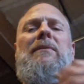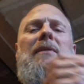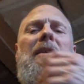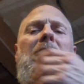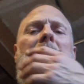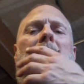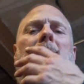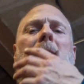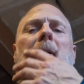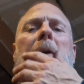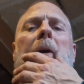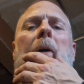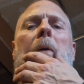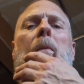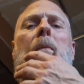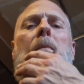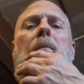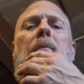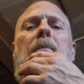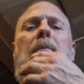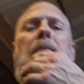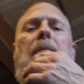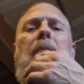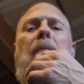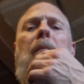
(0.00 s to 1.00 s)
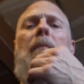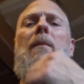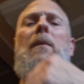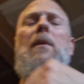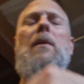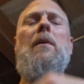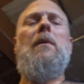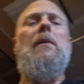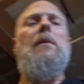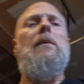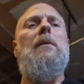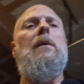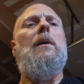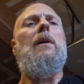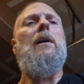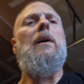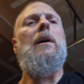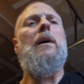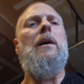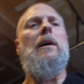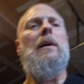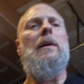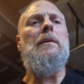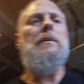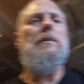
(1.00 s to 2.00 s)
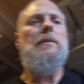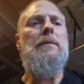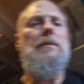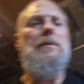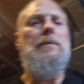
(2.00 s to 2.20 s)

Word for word: video, uh,